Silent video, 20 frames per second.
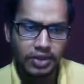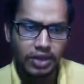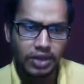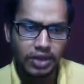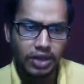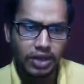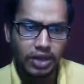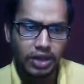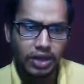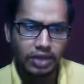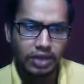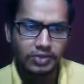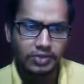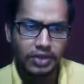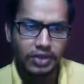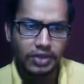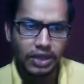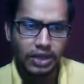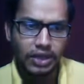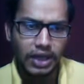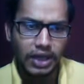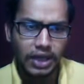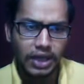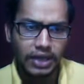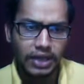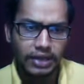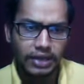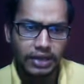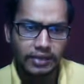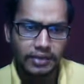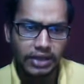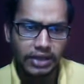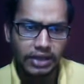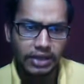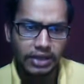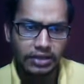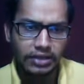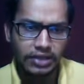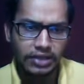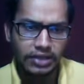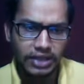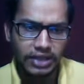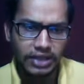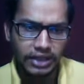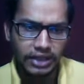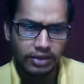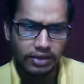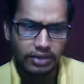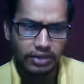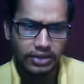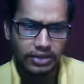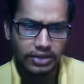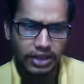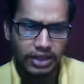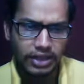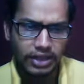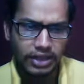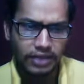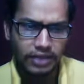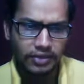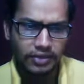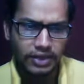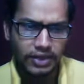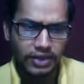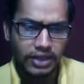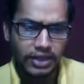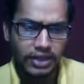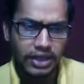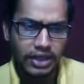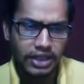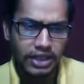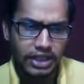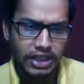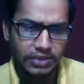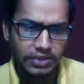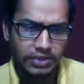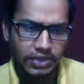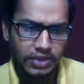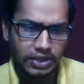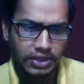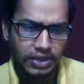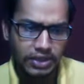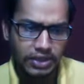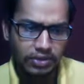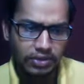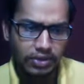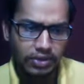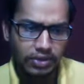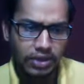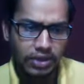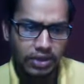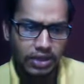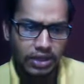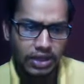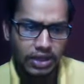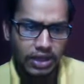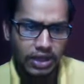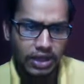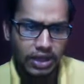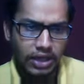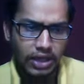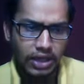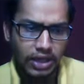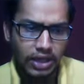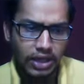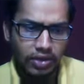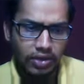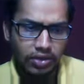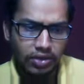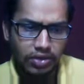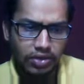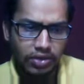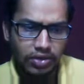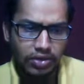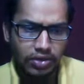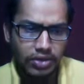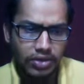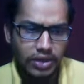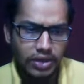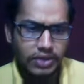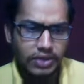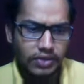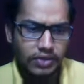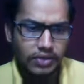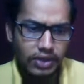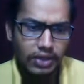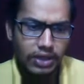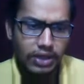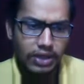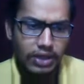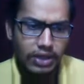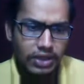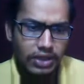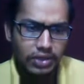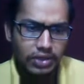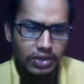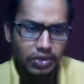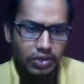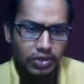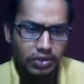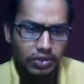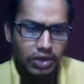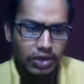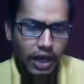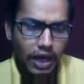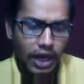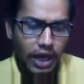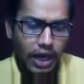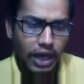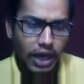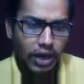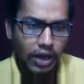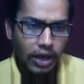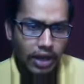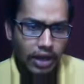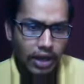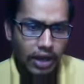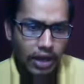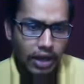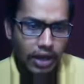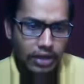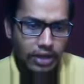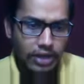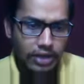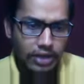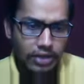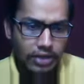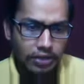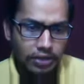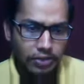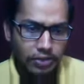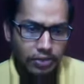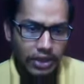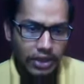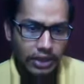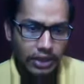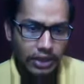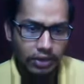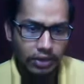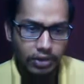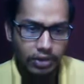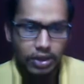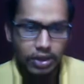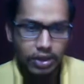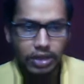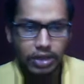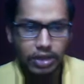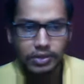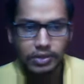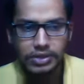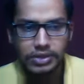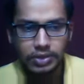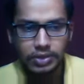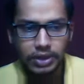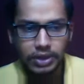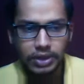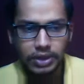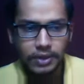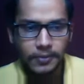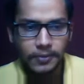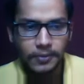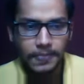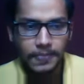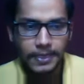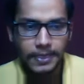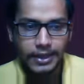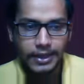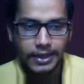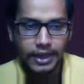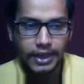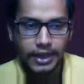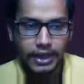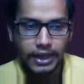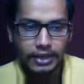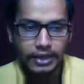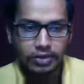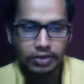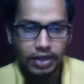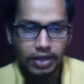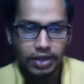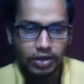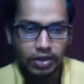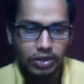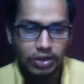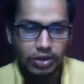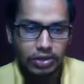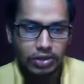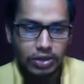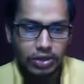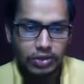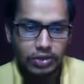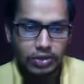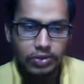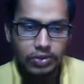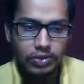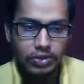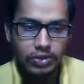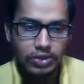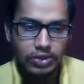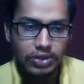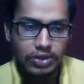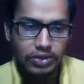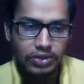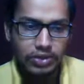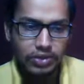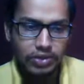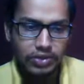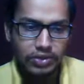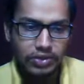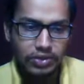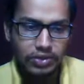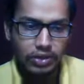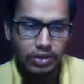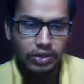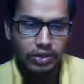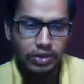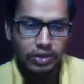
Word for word: of uh, here, if I click on these categories and if I inspect this, it will uh, it will show the uh, details of my category elements. Okay, and you can also use this console